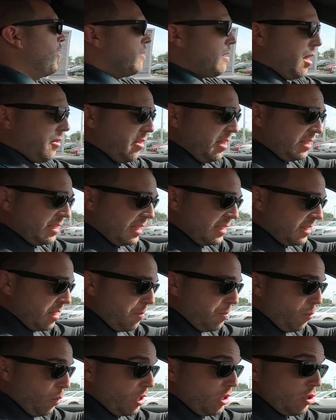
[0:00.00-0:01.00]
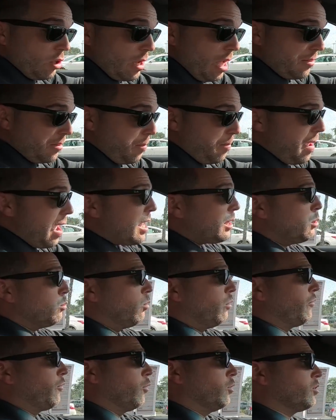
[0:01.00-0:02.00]
Now this is we took out the
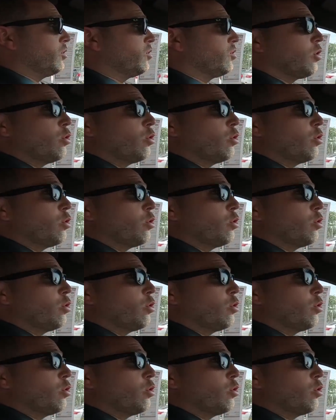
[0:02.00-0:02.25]
manual version,